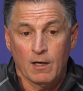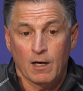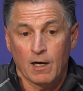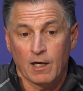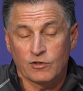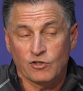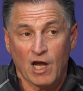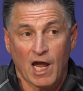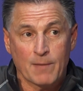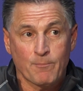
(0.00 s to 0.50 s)

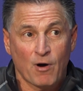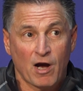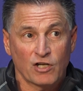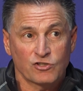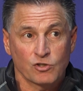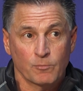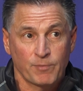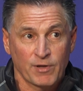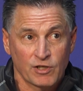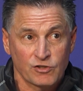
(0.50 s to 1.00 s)

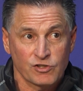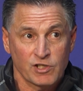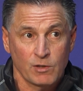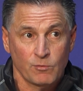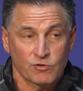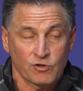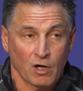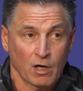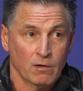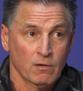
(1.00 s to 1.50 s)

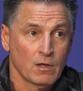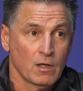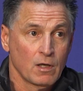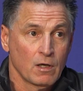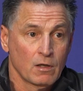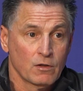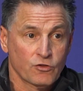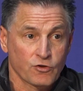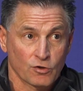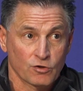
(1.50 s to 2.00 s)
Pochopinski was our
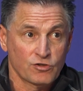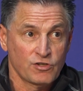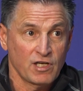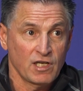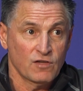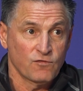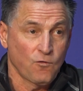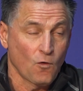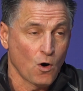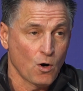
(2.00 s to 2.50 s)

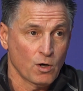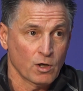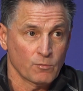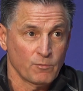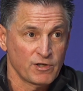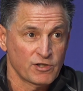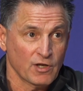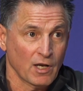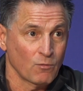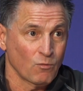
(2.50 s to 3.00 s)
13th forward,
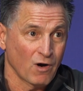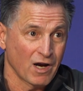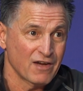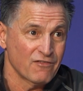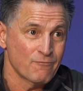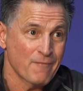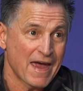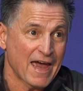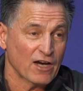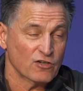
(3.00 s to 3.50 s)
and we said, well,
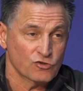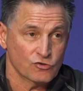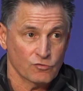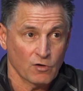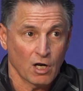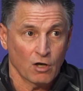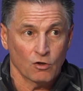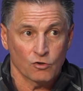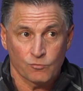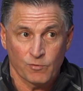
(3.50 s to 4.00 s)
if Max
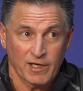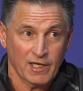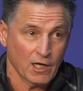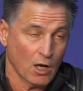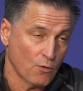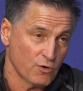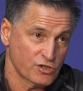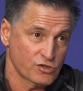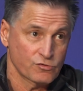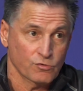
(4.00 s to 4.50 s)
struggles, we can
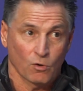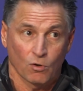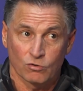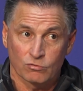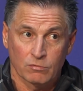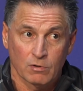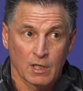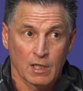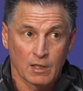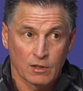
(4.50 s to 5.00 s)
always
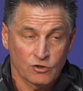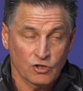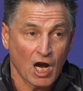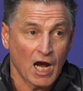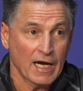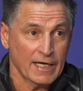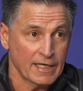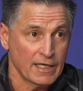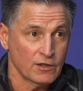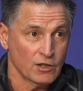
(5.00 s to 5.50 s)
throw
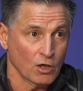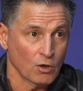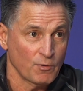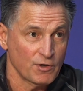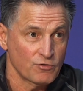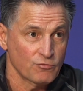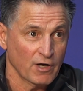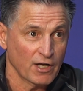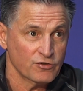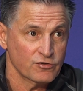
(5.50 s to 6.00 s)
Ty in there.
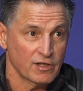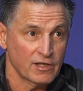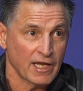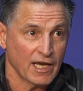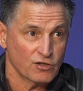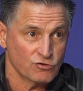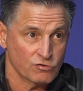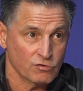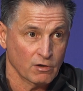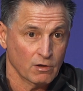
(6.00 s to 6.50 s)
We dressed an
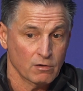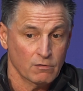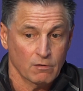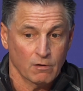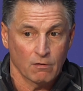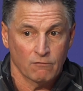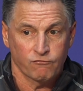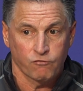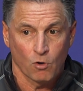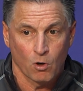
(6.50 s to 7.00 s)
extra
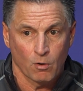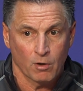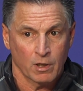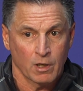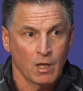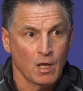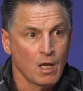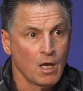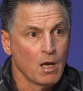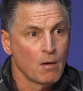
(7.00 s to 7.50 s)

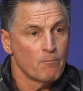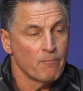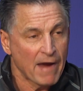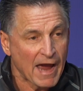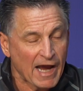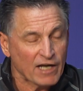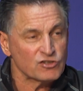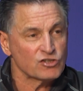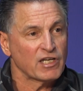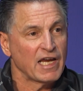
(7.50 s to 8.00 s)
forward.
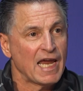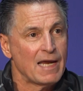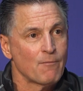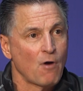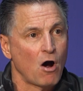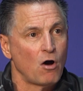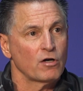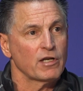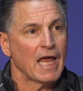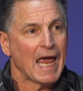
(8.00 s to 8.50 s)
Max came
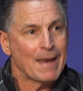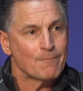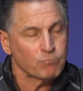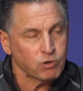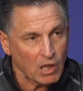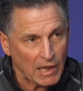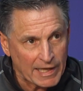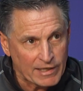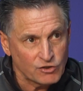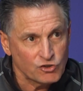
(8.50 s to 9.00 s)
out and
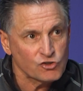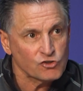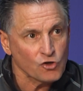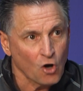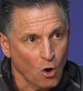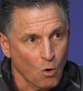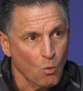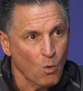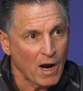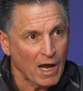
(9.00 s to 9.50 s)
played
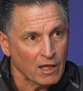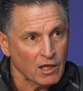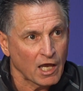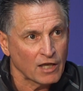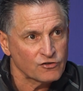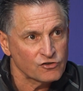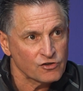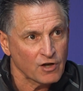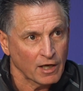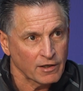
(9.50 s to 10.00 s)
so well
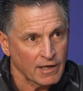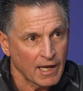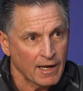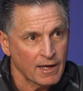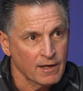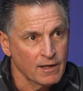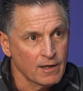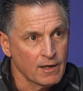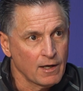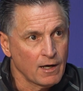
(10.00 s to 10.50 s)
on
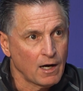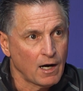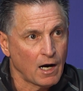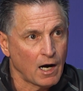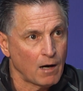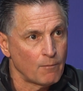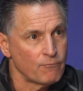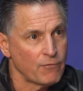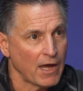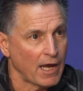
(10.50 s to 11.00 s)
Sunday
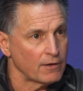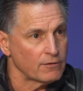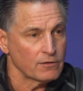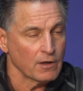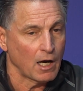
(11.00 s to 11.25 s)
that